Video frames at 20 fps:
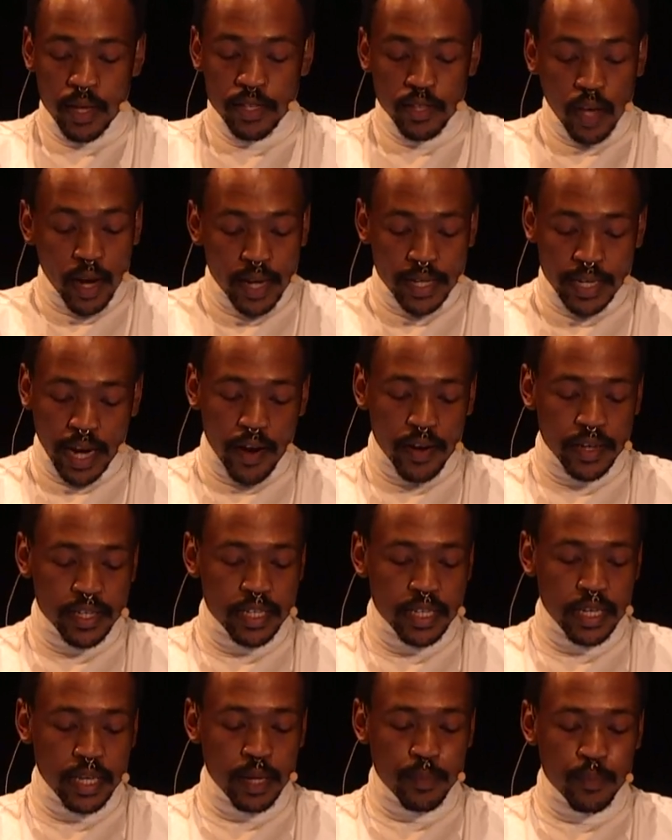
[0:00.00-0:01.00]

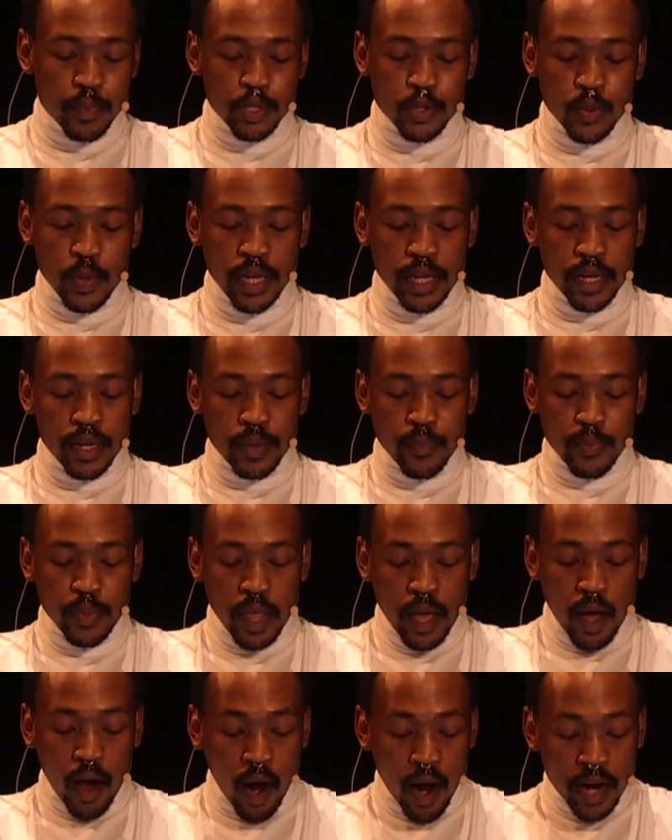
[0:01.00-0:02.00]
Solidarity between
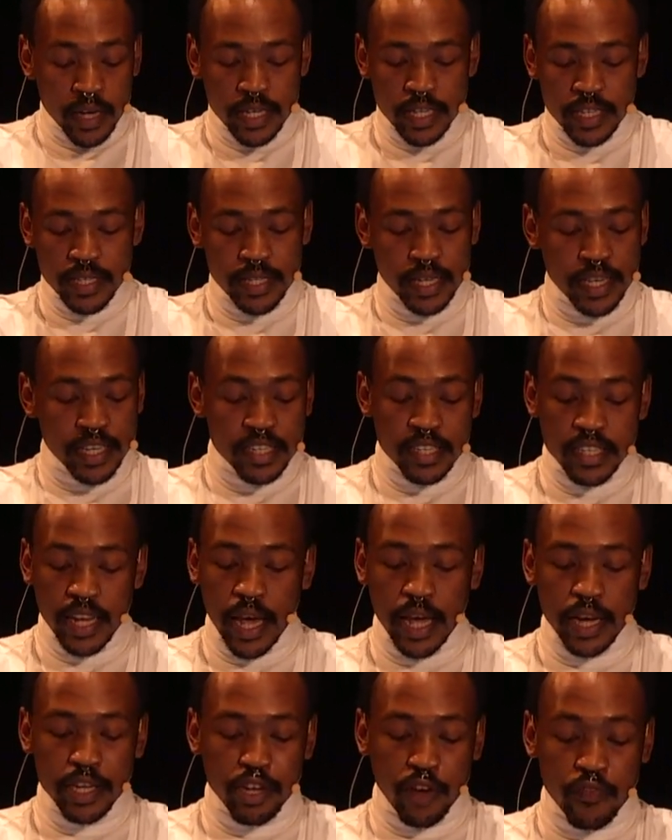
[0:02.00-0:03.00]
artists in a
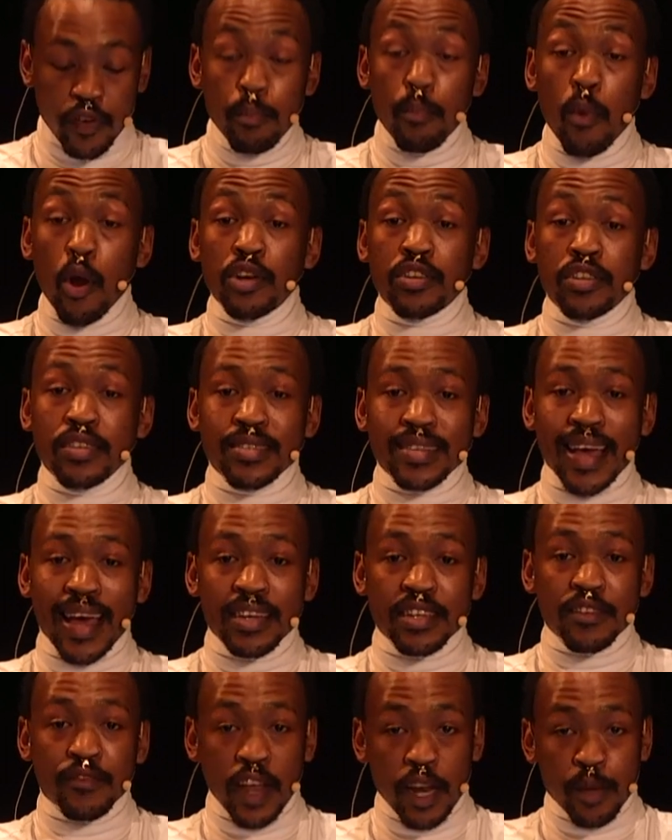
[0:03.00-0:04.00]
stage of emergence
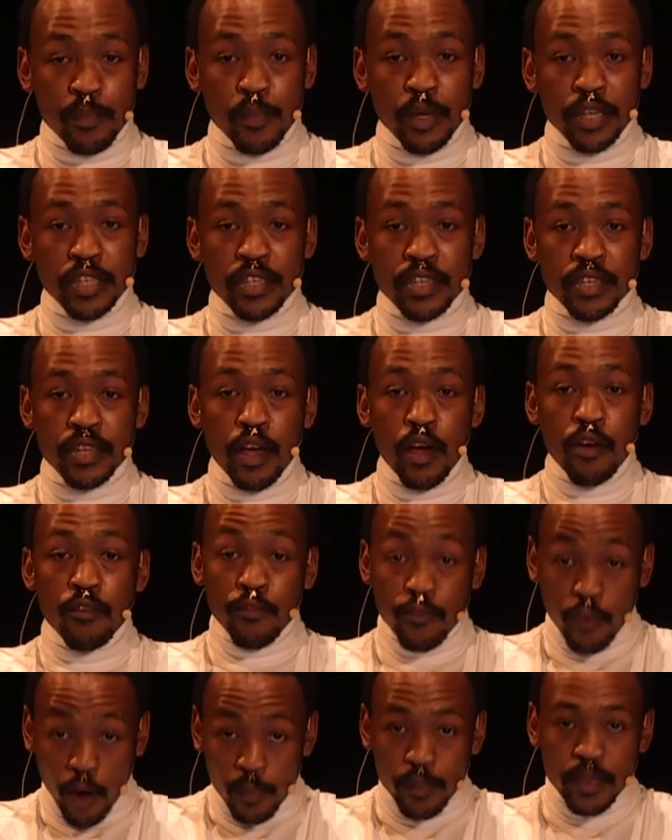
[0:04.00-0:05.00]
and development
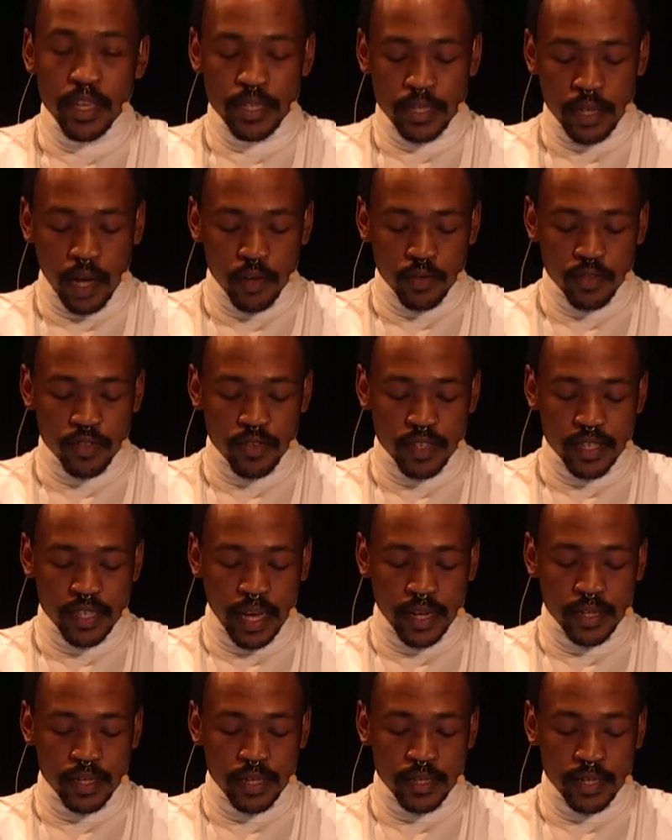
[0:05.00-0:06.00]
from these cultural
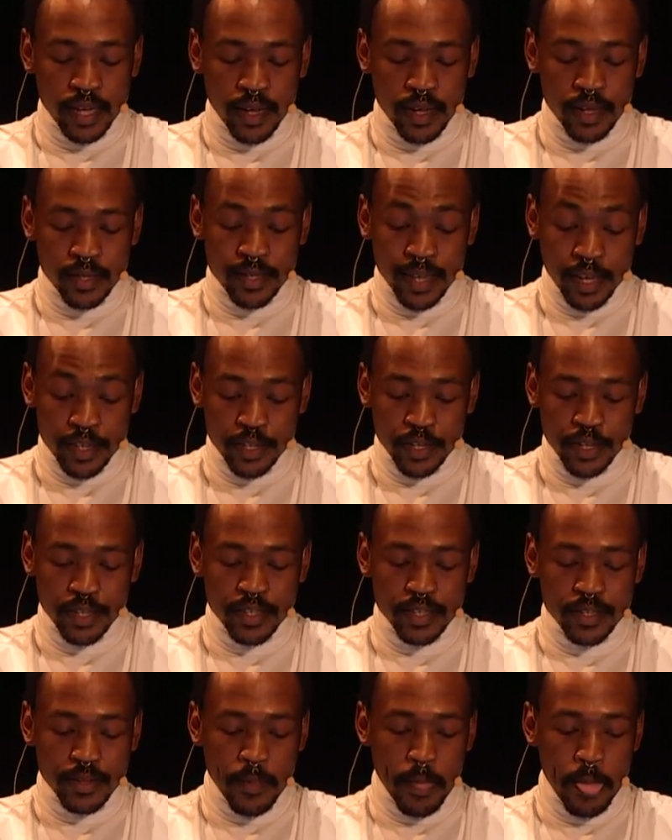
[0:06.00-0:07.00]

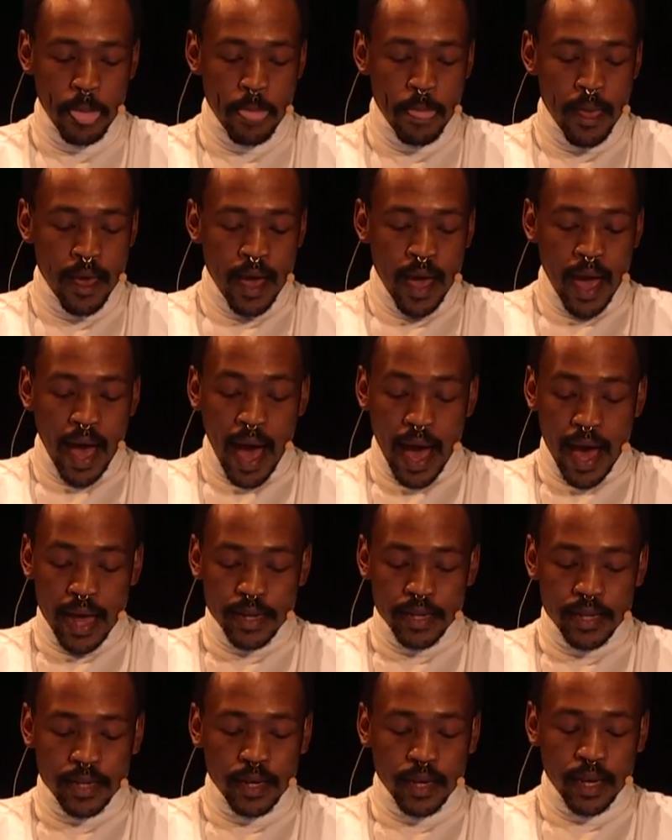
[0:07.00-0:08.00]
centers,
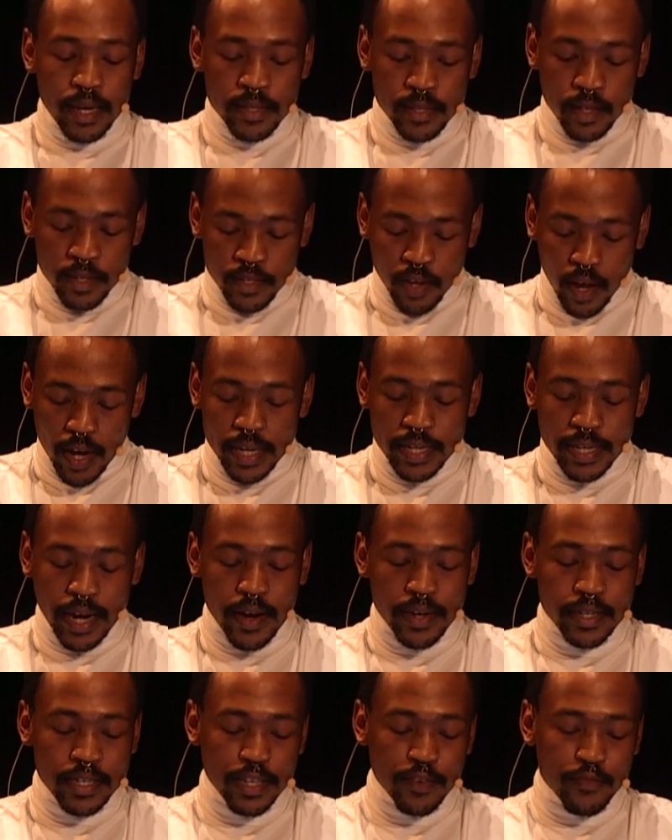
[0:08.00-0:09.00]
and
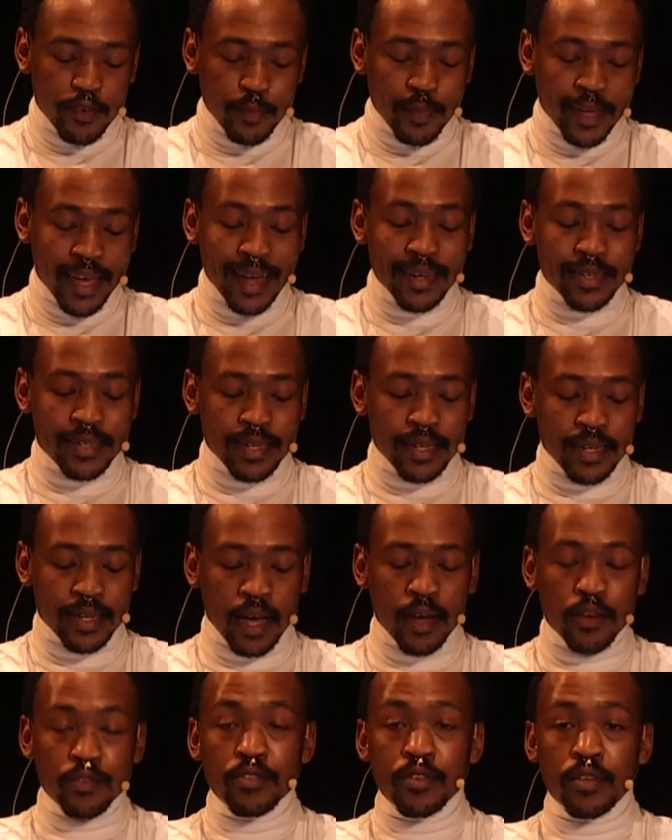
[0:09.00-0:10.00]
solidarity from the Gentian
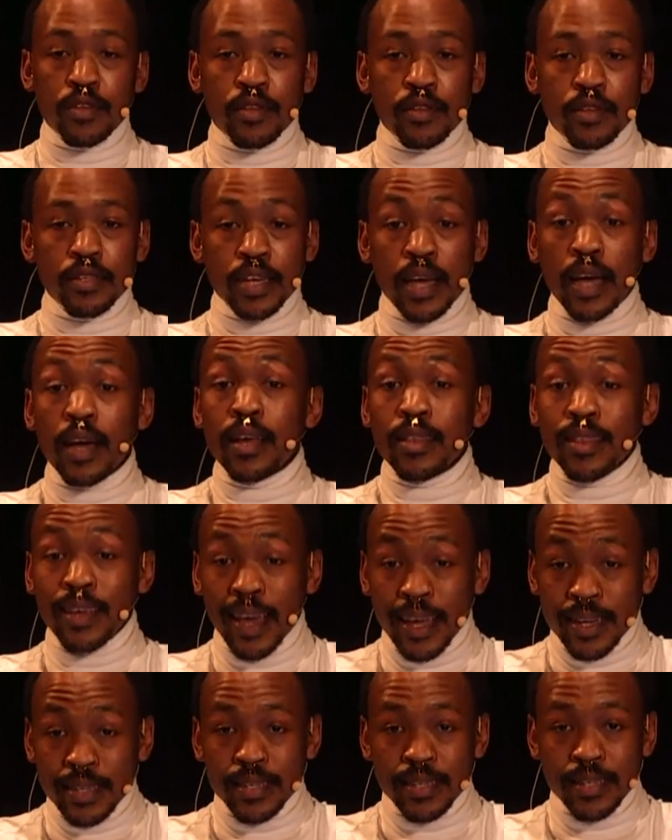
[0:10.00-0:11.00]

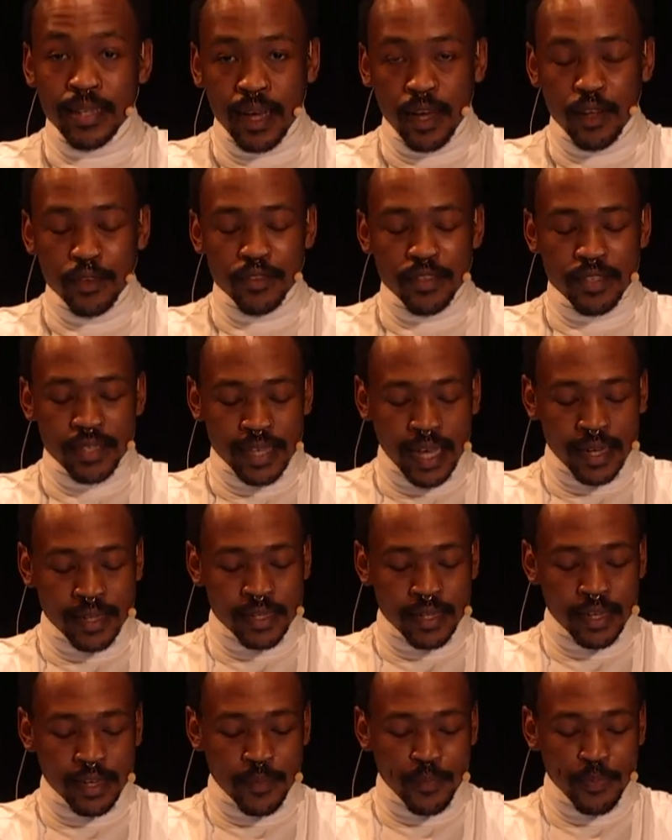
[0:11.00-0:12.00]
cultural
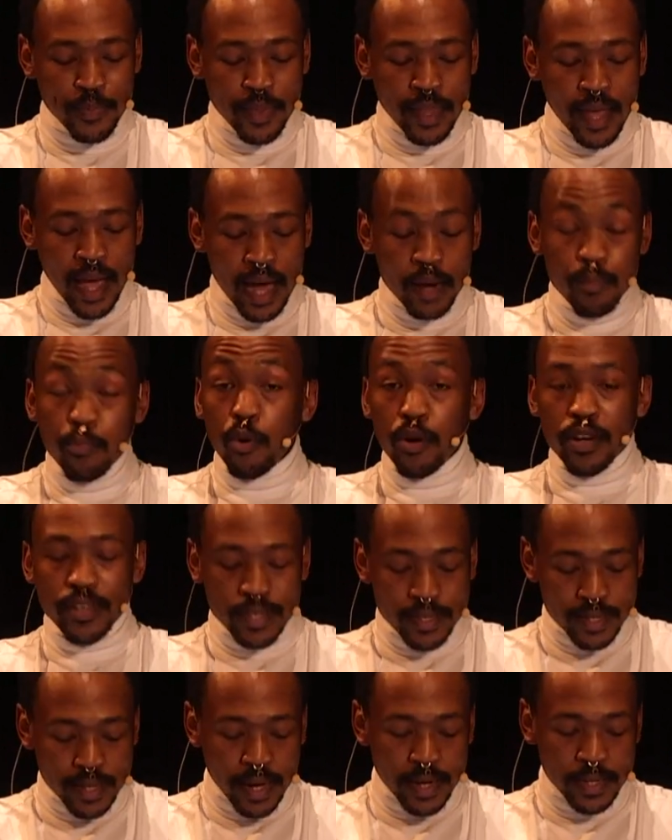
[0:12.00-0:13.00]
sector and broader
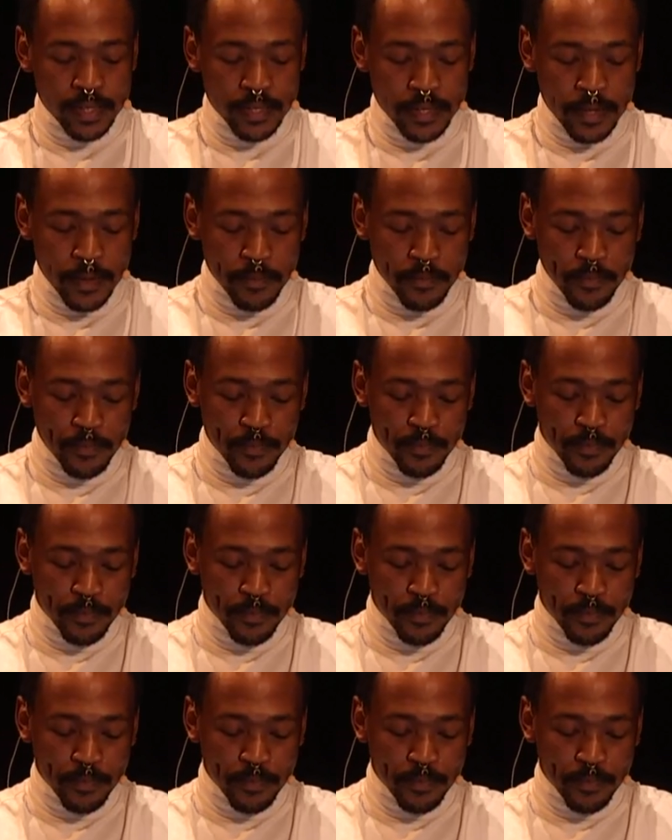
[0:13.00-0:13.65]
society.